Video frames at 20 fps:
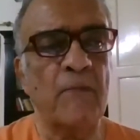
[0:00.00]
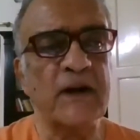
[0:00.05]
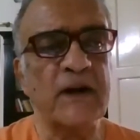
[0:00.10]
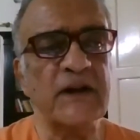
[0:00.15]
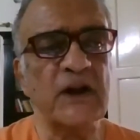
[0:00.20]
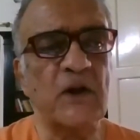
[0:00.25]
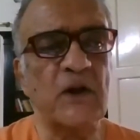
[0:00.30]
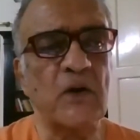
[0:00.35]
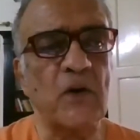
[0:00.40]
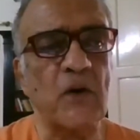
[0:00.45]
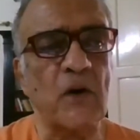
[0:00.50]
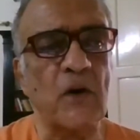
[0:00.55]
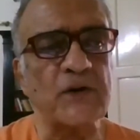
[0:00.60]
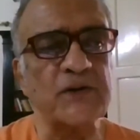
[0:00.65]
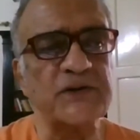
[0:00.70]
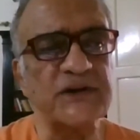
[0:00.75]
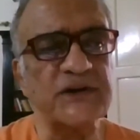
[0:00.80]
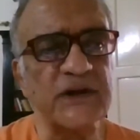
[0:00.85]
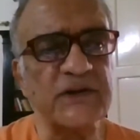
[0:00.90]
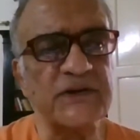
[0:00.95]
But the
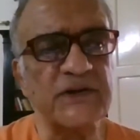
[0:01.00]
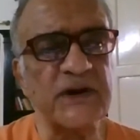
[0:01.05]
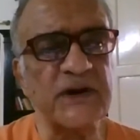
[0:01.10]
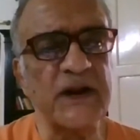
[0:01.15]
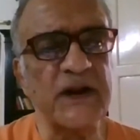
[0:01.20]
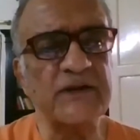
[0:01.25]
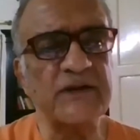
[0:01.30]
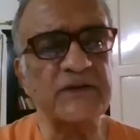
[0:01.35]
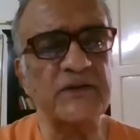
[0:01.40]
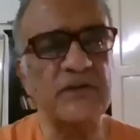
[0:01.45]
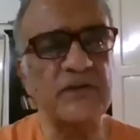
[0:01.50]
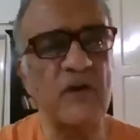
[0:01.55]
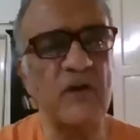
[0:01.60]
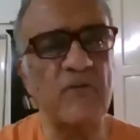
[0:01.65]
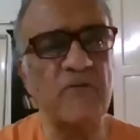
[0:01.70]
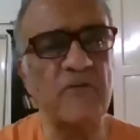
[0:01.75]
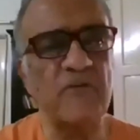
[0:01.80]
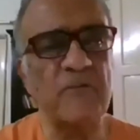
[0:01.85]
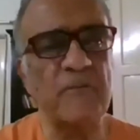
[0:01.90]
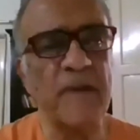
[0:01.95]
consciousness
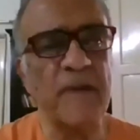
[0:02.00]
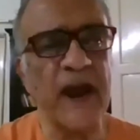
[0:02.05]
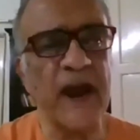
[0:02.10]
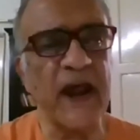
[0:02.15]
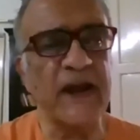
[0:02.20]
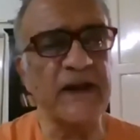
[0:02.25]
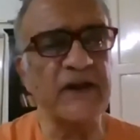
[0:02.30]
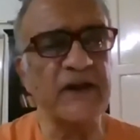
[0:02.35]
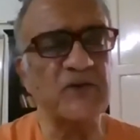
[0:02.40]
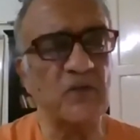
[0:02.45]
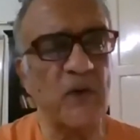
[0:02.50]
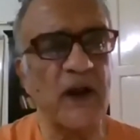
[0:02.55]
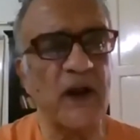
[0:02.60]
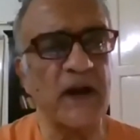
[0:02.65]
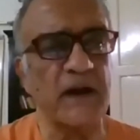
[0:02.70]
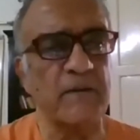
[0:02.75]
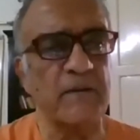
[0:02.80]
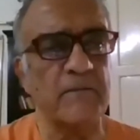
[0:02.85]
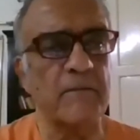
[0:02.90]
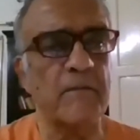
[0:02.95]
of man is
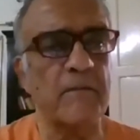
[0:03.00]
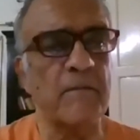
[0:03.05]
one.